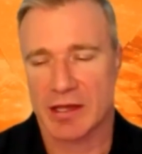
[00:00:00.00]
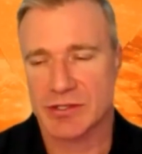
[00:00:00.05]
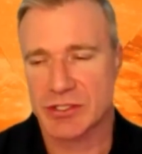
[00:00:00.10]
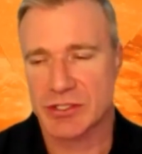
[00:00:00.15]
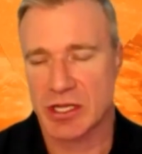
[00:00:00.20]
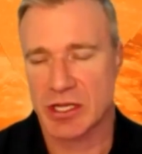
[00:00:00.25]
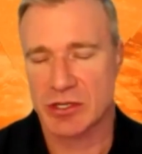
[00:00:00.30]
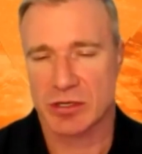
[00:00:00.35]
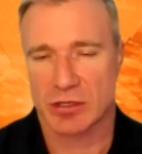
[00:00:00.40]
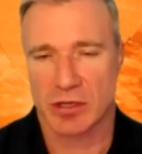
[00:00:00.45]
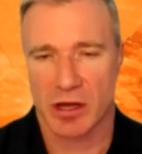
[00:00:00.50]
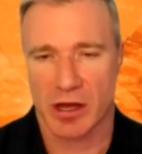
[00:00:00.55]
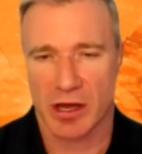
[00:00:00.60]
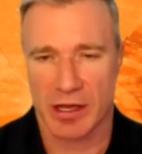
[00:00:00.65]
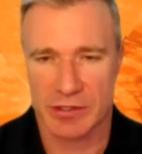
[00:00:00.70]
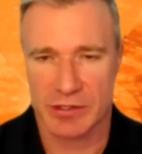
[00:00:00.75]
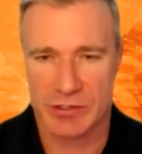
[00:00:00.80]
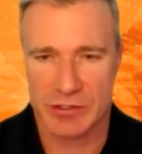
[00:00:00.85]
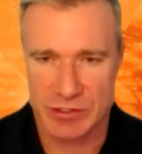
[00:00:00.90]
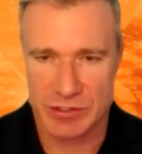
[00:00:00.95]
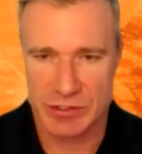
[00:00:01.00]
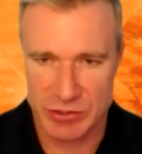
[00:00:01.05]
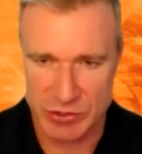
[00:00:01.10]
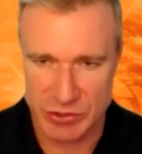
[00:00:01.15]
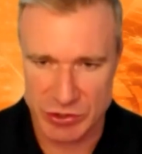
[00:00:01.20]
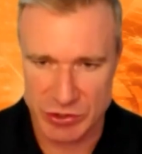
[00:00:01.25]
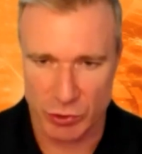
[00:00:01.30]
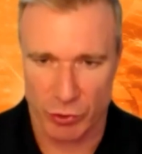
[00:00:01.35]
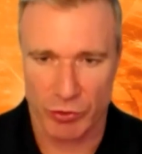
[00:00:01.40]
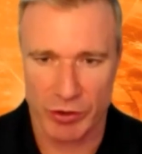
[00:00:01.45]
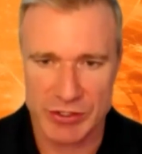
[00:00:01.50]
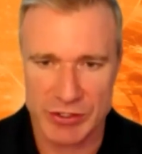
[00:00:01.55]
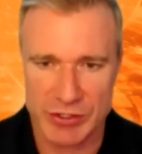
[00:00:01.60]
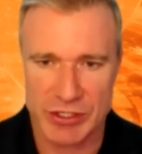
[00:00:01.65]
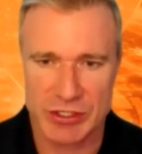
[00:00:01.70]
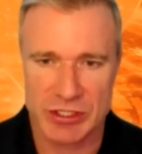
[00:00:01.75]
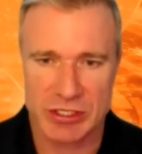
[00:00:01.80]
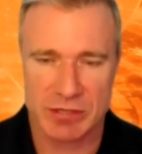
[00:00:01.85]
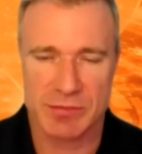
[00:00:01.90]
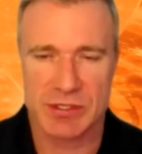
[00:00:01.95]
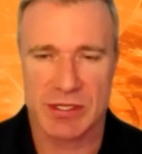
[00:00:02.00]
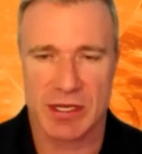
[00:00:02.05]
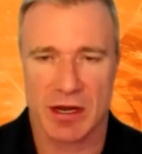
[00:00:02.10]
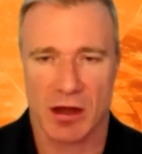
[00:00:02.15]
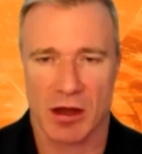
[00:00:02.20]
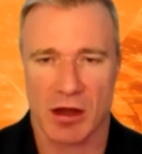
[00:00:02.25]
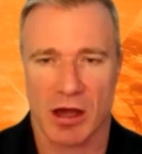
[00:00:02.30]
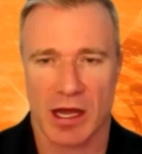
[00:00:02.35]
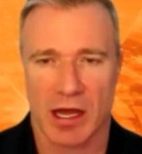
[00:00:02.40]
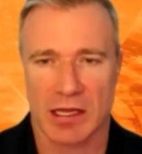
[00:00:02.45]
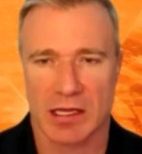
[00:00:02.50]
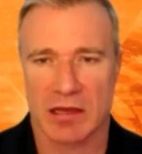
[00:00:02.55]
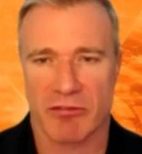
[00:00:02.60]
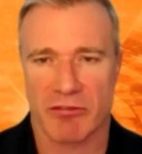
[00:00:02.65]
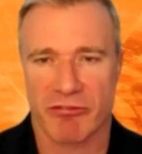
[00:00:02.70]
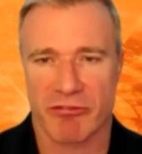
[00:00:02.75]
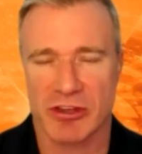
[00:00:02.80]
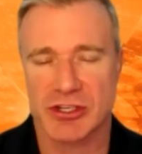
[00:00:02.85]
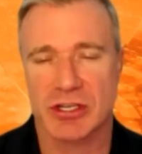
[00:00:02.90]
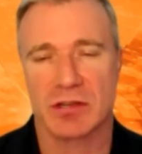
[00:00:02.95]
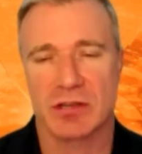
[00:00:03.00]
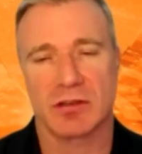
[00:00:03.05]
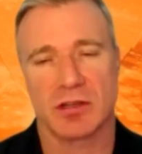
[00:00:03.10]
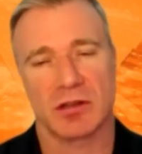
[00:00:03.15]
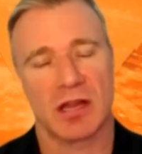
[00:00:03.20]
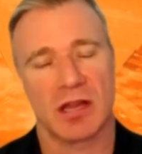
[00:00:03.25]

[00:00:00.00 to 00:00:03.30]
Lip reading: centralized storage systems that are highly efficient.